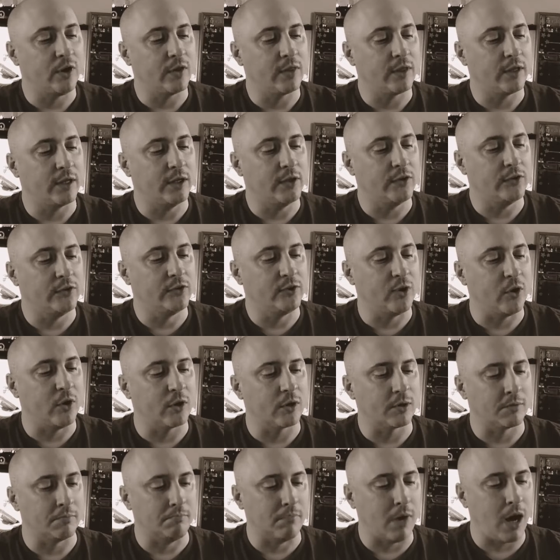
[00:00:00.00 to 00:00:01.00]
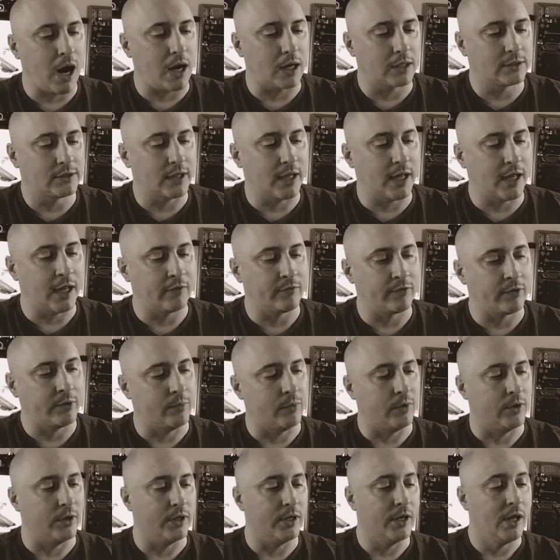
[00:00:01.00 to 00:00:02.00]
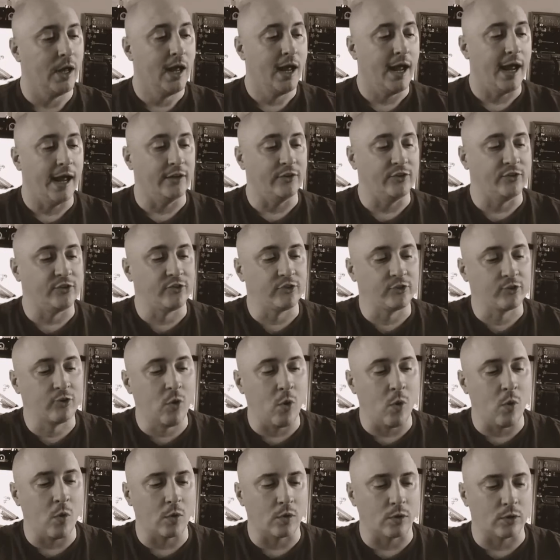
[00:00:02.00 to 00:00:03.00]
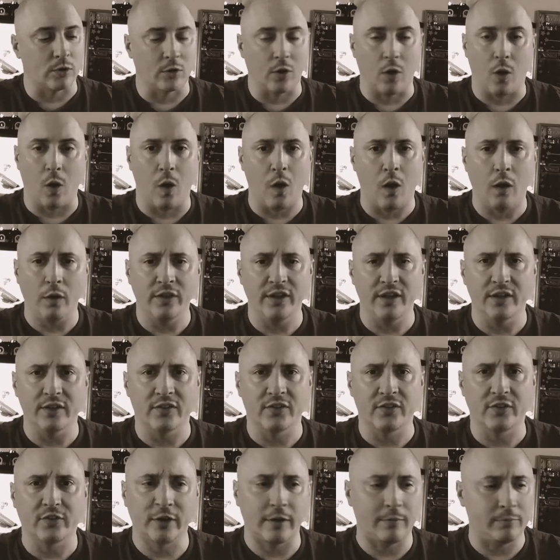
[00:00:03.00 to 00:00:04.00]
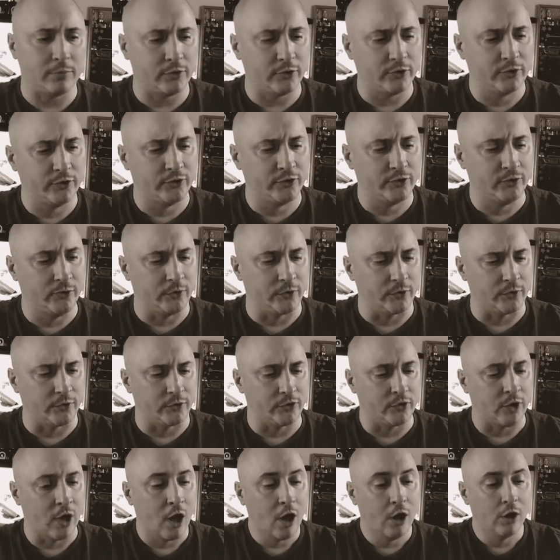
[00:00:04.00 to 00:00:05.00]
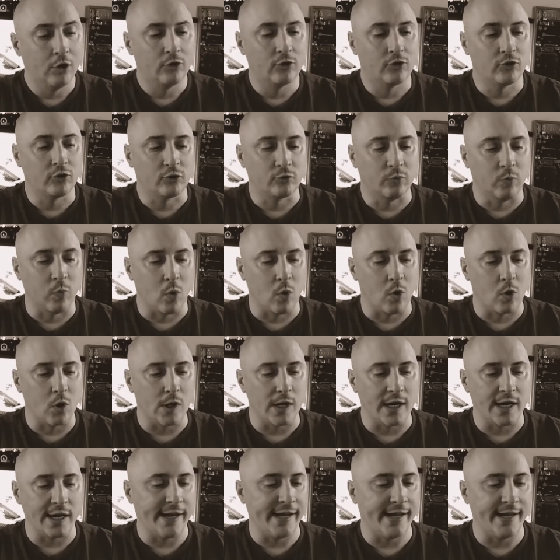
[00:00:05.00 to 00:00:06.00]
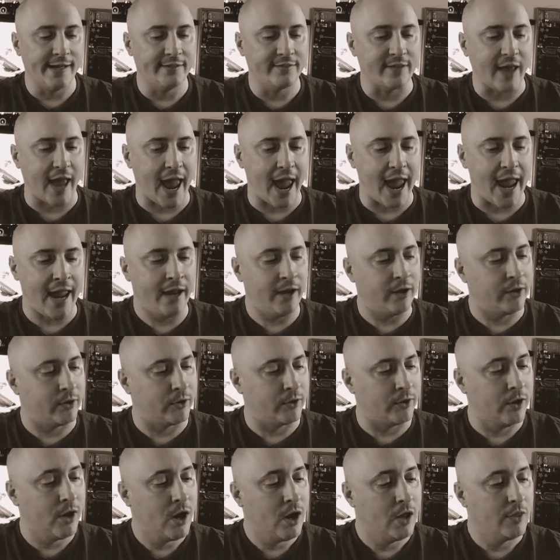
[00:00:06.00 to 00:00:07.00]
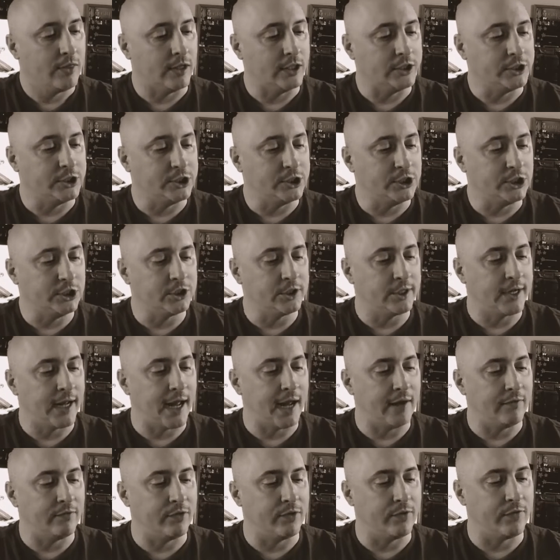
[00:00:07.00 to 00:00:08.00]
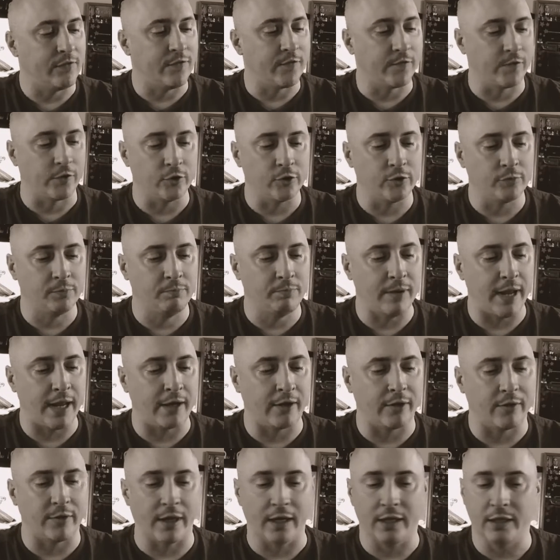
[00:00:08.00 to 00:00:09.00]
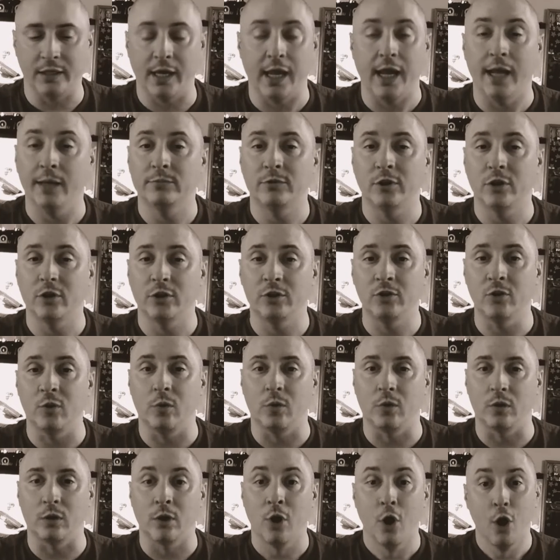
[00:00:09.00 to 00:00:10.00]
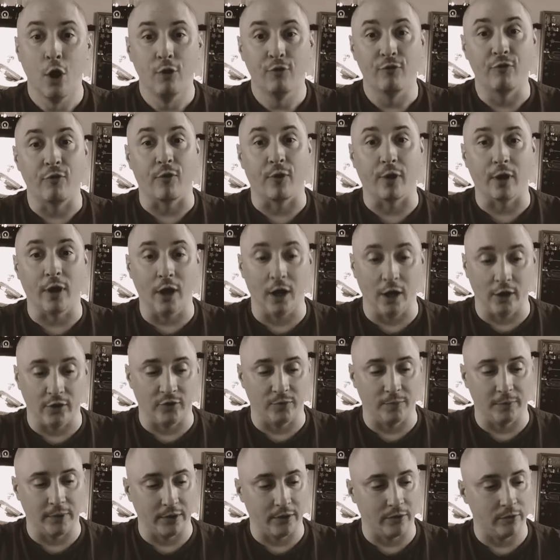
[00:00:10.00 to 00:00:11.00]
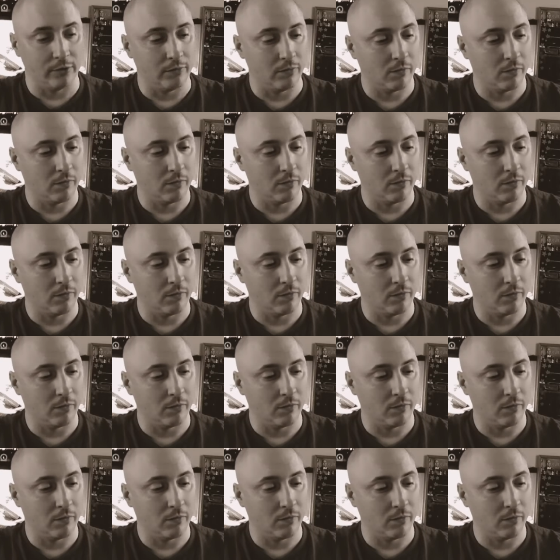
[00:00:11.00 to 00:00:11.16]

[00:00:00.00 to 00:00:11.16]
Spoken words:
that his daughter mocked everyone and scorned all the assembled suitors, swore in his anger that she should have the first beggar that came to the door for a husband.